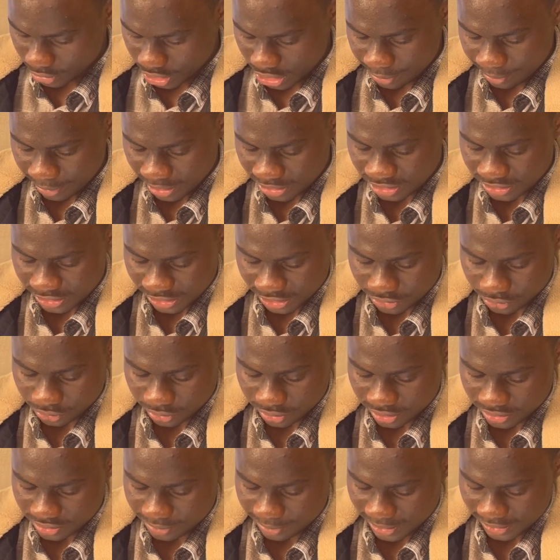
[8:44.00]
Imagine I took
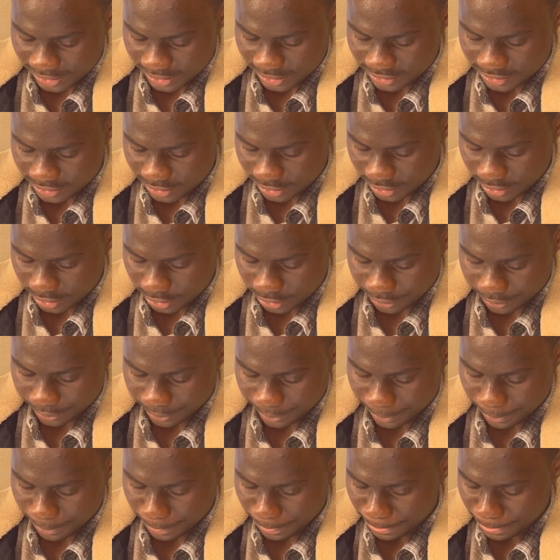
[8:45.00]
this market here now.
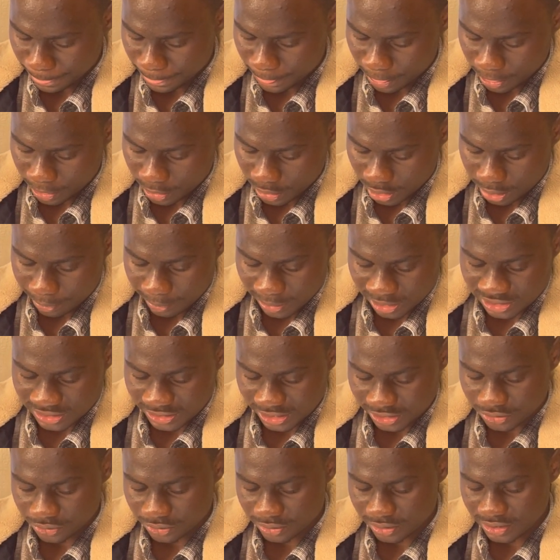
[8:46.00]
Imagine
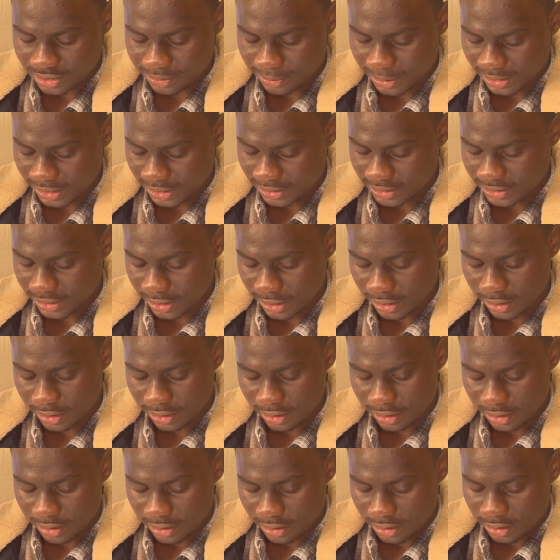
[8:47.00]
I took this market here.
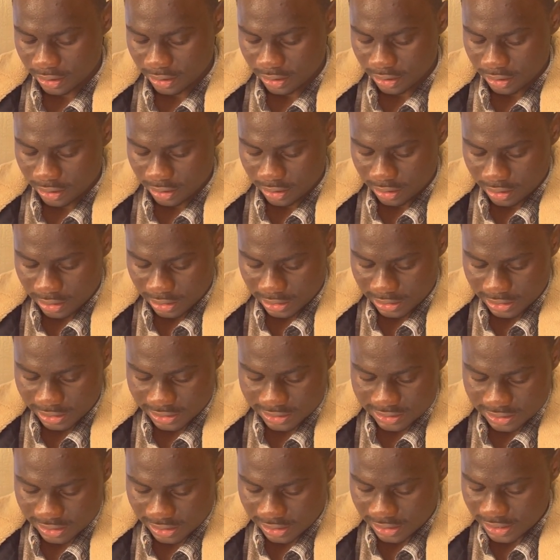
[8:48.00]
And
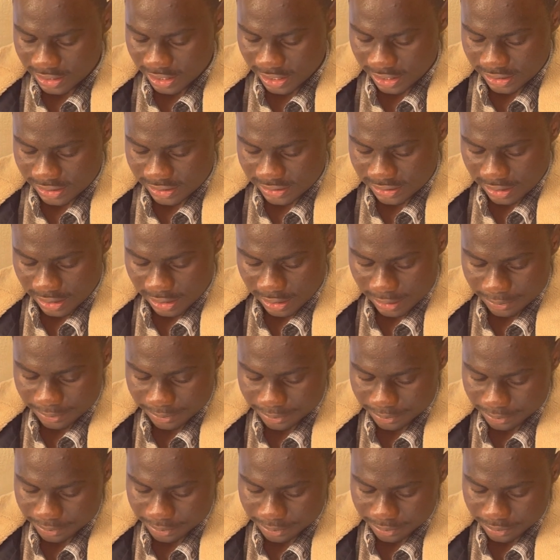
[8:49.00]
let's say here is
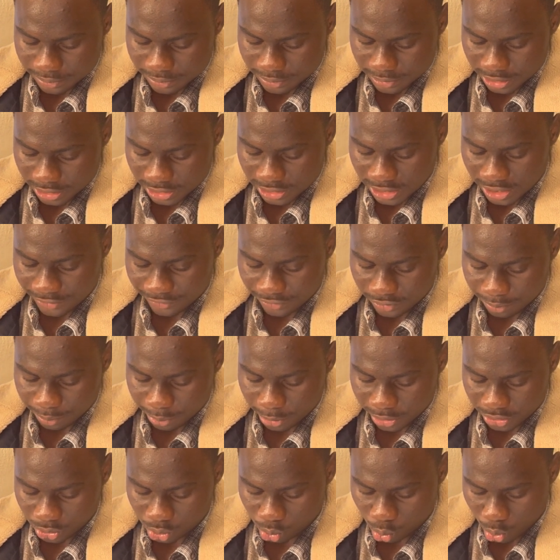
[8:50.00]

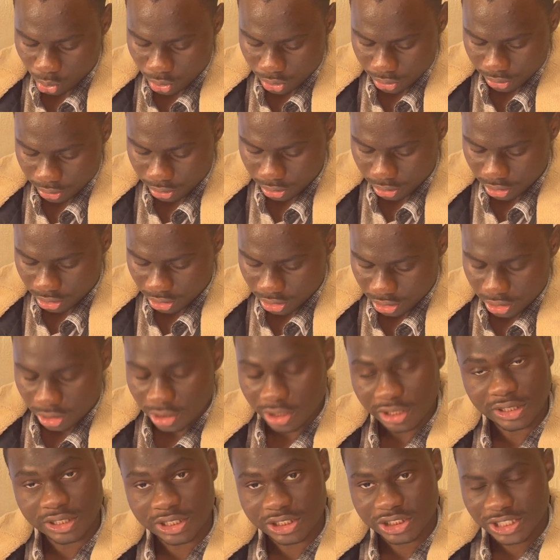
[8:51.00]
11.1
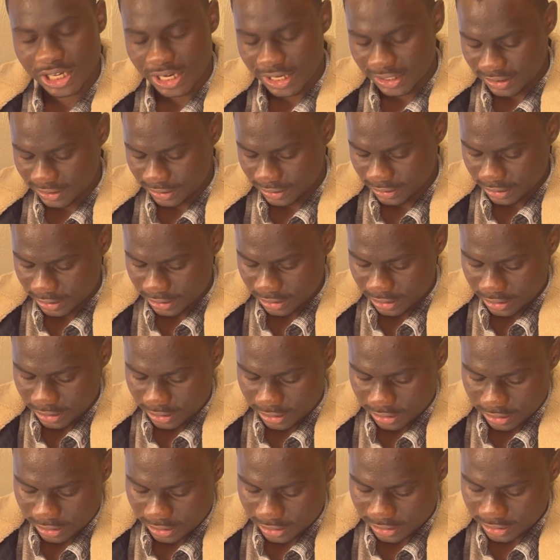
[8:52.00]
in the chart.
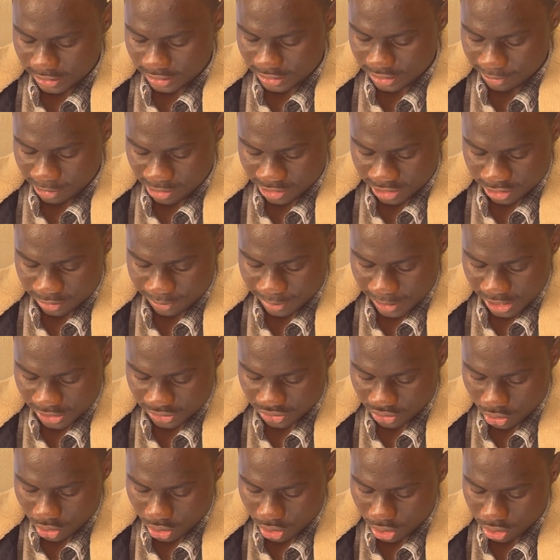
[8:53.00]
And then the market
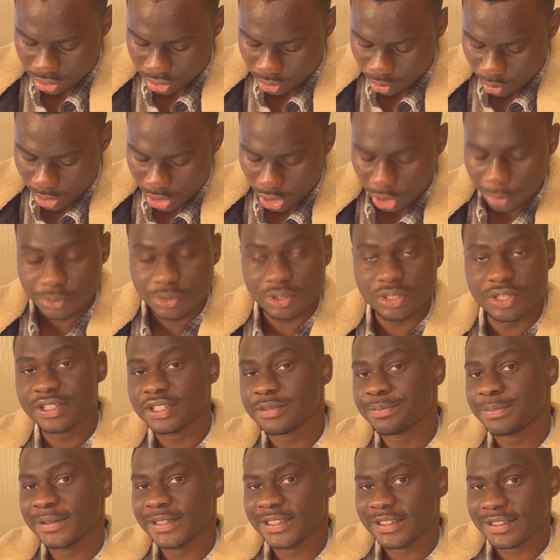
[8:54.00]
buys all the way up to
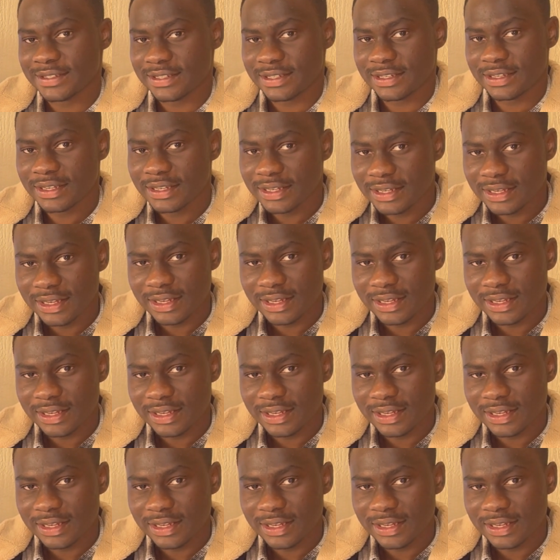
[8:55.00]
this place.